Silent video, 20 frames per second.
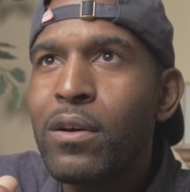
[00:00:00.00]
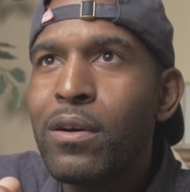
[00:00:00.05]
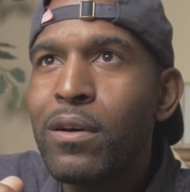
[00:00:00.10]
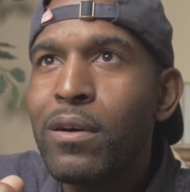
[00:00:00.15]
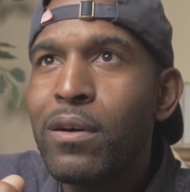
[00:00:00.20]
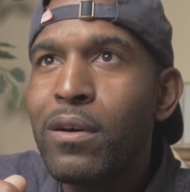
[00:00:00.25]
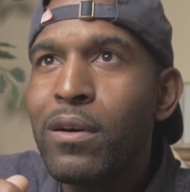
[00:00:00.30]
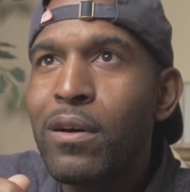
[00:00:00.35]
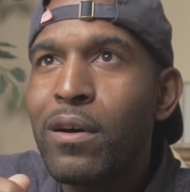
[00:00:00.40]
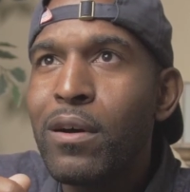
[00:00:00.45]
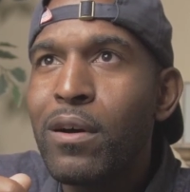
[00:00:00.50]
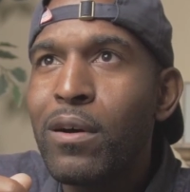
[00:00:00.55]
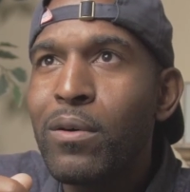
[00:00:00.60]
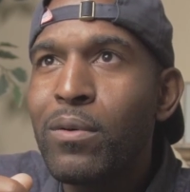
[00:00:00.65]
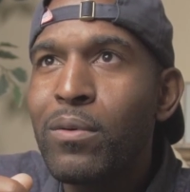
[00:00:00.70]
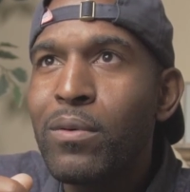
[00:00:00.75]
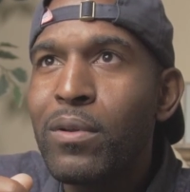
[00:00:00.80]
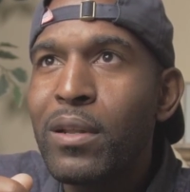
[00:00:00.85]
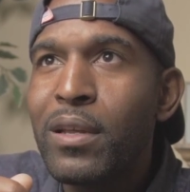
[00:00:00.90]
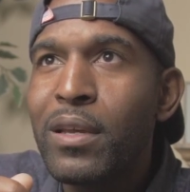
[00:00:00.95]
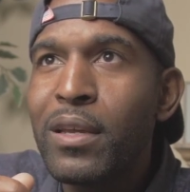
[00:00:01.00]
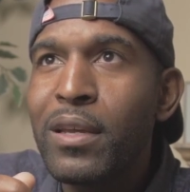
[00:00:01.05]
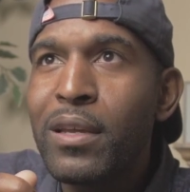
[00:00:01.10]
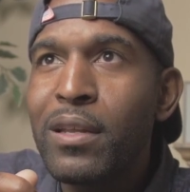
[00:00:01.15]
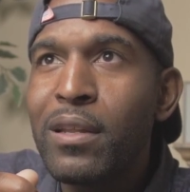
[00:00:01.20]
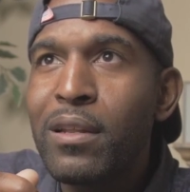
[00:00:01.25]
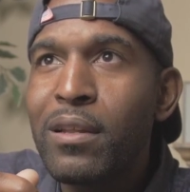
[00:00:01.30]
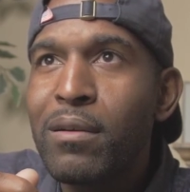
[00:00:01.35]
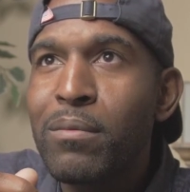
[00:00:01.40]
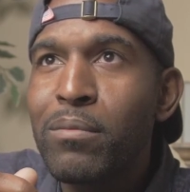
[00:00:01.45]
Only
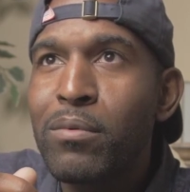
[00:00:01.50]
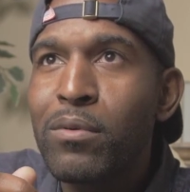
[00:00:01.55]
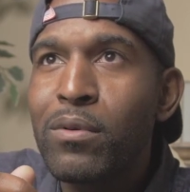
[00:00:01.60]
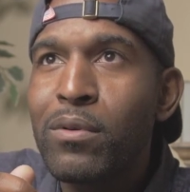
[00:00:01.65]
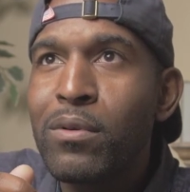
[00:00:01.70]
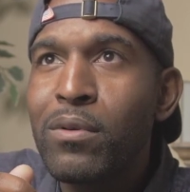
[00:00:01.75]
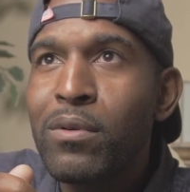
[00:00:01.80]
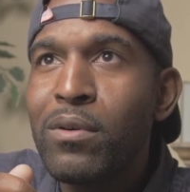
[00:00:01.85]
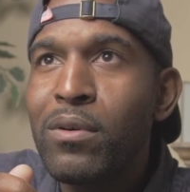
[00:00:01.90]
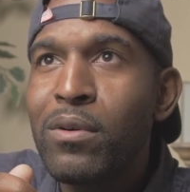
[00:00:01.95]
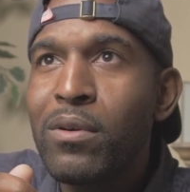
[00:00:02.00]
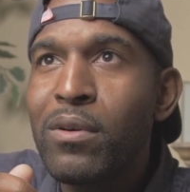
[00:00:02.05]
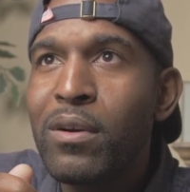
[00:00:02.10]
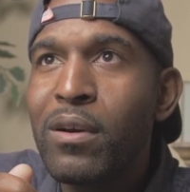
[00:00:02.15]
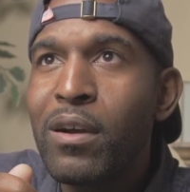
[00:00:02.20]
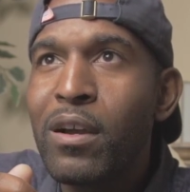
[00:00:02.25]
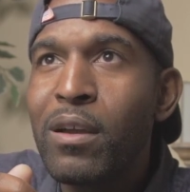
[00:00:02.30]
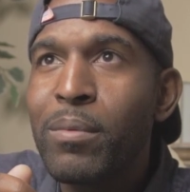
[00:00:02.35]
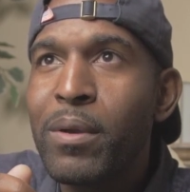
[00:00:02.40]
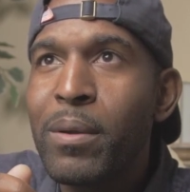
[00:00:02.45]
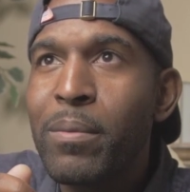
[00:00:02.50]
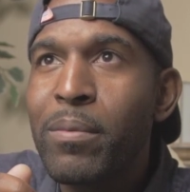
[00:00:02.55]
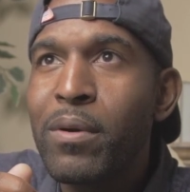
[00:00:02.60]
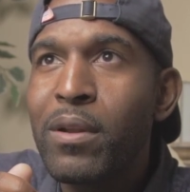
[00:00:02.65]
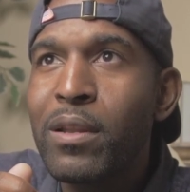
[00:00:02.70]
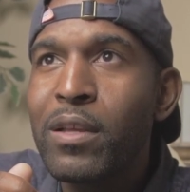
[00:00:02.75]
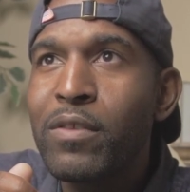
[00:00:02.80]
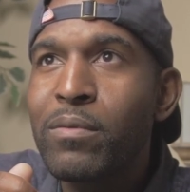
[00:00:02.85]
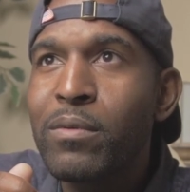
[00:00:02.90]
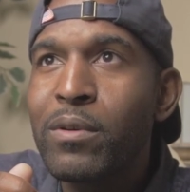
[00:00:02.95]
liberal white people, at least
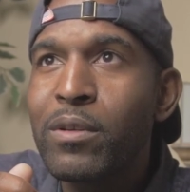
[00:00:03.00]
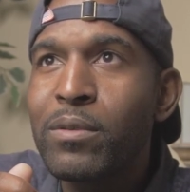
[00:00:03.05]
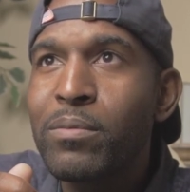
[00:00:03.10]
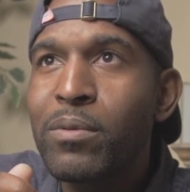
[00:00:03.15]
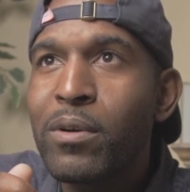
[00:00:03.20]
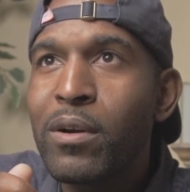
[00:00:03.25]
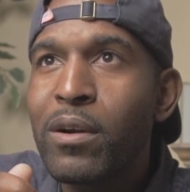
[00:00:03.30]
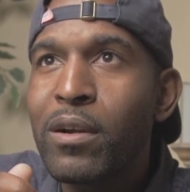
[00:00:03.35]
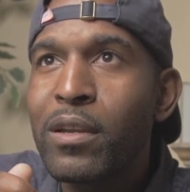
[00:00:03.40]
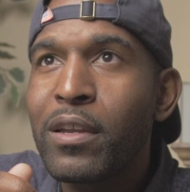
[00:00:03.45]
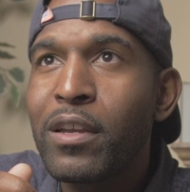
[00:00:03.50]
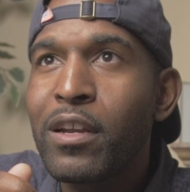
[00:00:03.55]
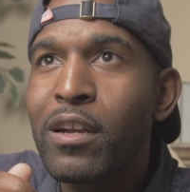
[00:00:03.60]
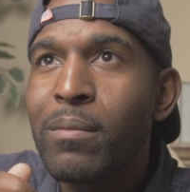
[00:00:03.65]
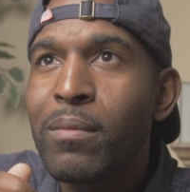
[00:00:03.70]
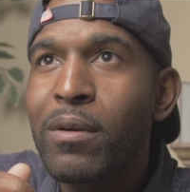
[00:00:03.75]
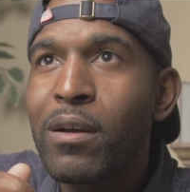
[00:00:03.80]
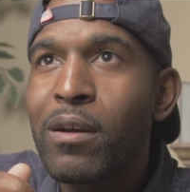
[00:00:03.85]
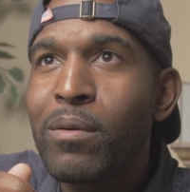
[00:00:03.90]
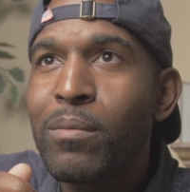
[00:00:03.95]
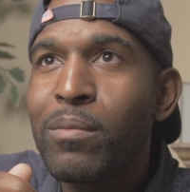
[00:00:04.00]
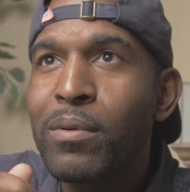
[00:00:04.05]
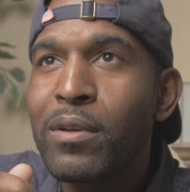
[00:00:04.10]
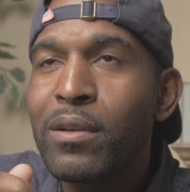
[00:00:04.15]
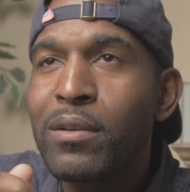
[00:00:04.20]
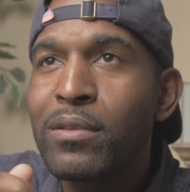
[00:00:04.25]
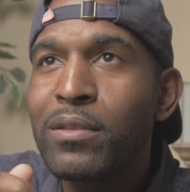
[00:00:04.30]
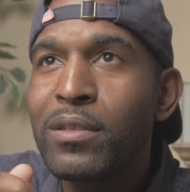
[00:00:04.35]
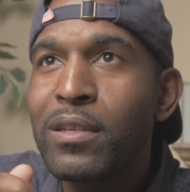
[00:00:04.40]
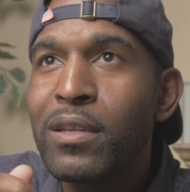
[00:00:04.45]
for the most part, care about
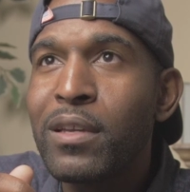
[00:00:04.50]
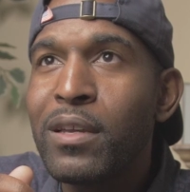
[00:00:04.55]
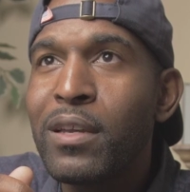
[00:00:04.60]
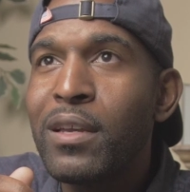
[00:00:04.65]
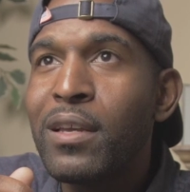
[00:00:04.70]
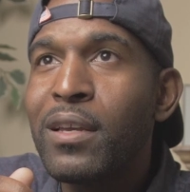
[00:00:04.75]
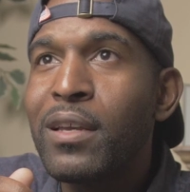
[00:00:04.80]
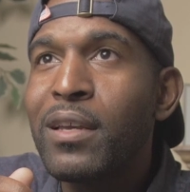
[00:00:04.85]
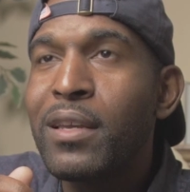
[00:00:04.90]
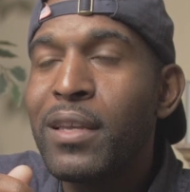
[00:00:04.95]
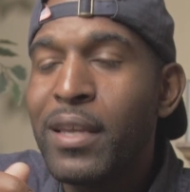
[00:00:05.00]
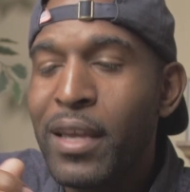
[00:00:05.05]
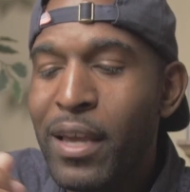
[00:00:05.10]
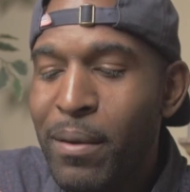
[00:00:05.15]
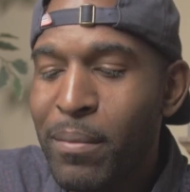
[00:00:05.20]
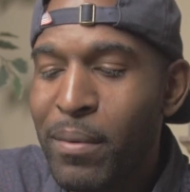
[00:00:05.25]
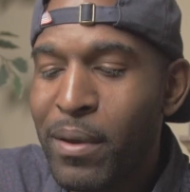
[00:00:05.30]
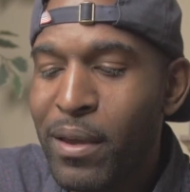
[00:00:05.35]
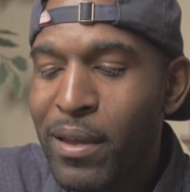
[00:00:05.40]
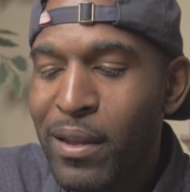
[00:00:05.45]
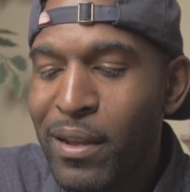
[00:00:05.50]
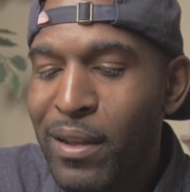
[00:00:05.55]
POC. Yeah, man.